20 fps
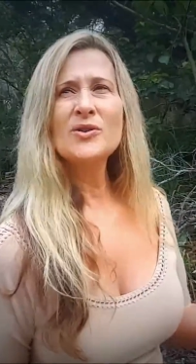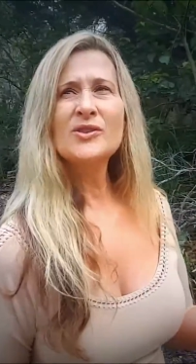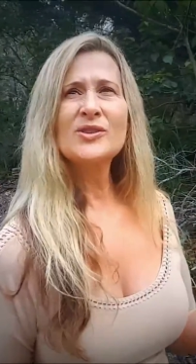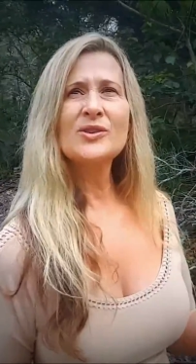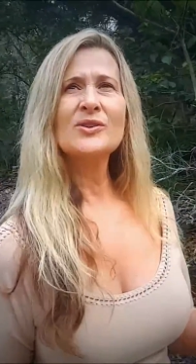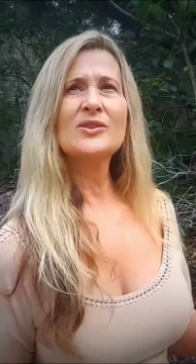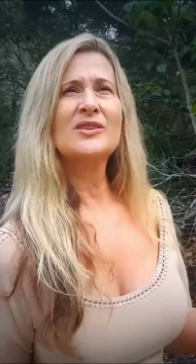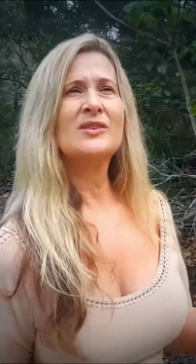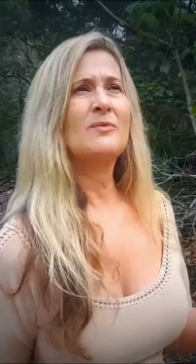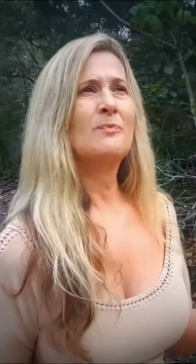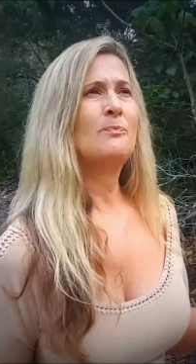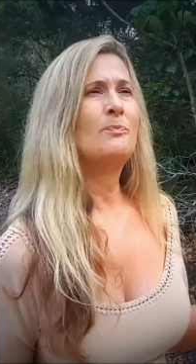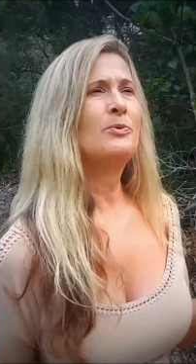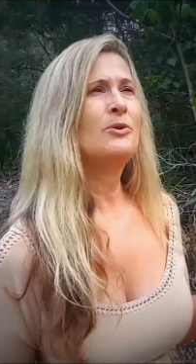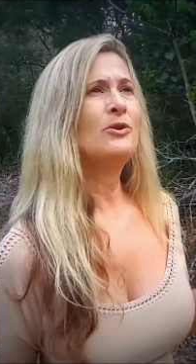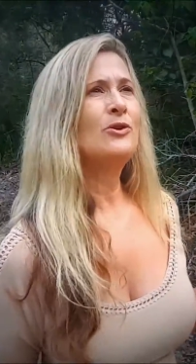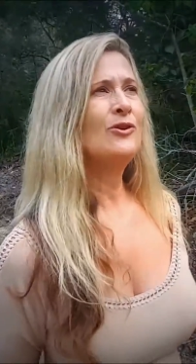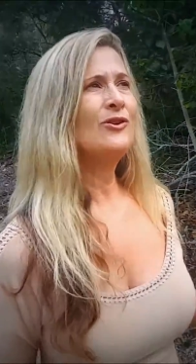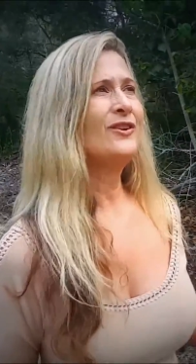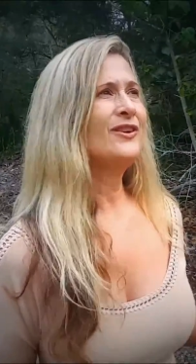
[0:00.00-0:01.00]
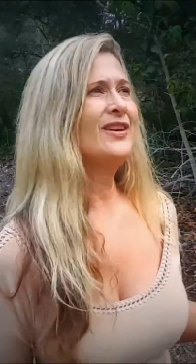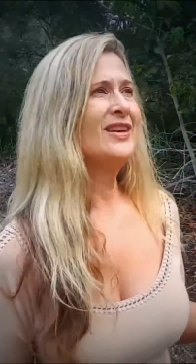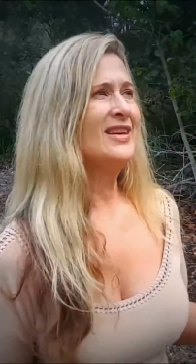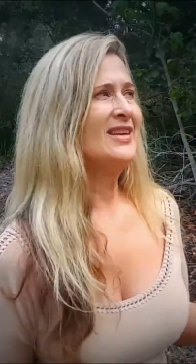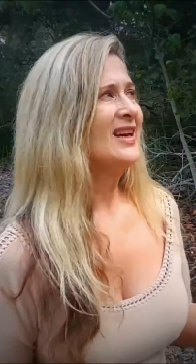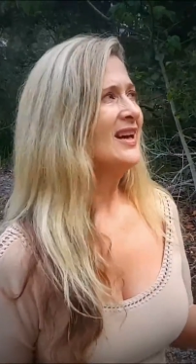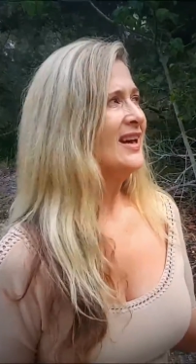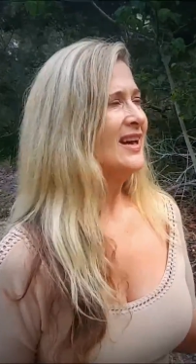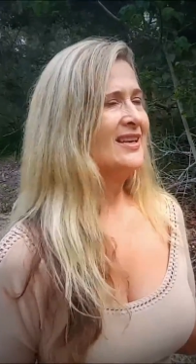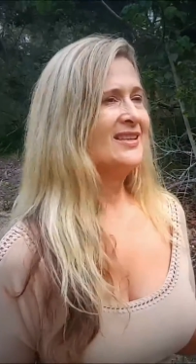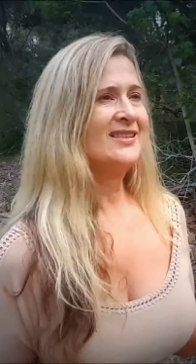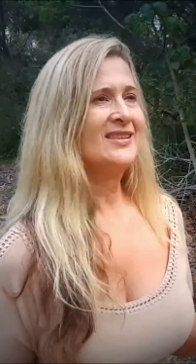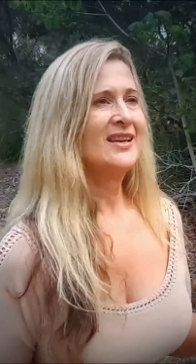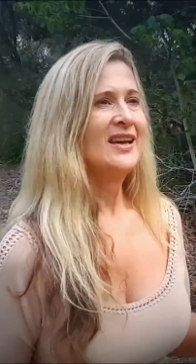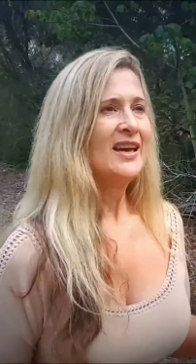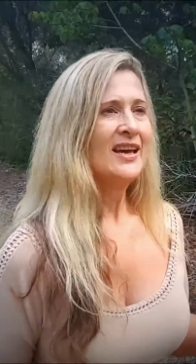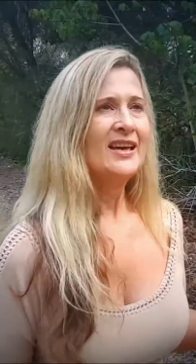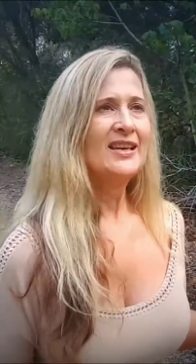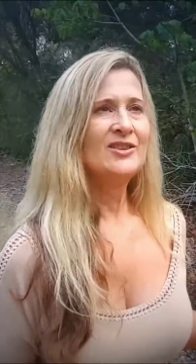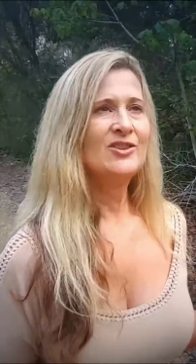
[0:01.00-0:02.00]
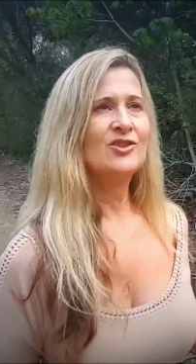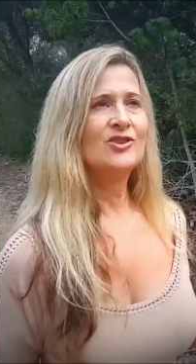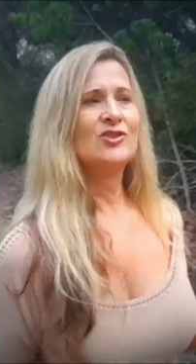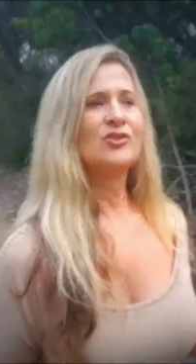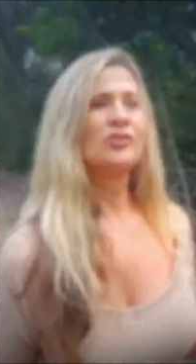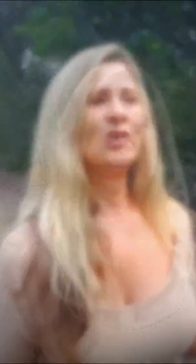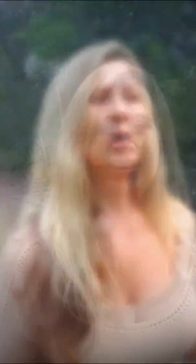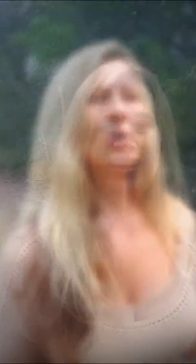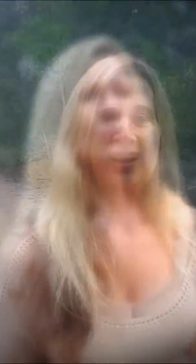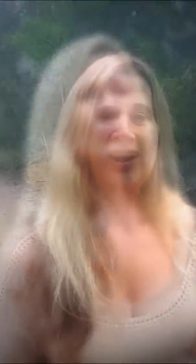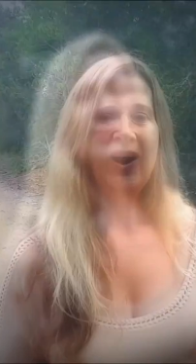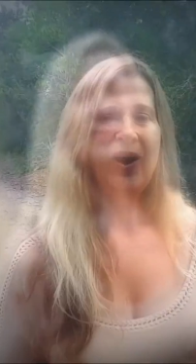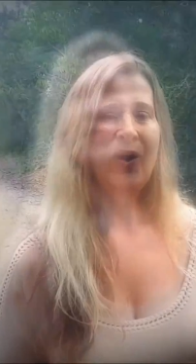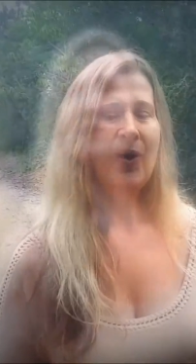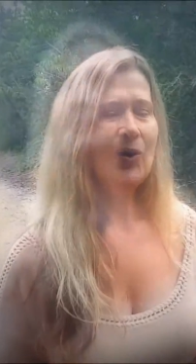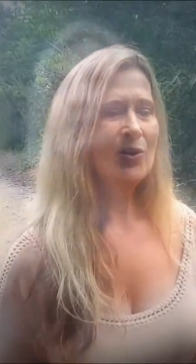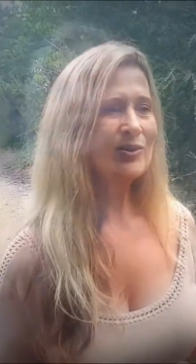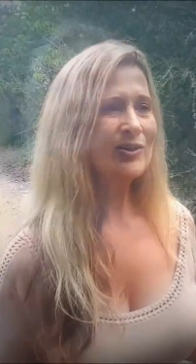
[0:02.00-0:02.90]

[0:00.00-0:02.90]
sorts of beauty is, is shown to all me.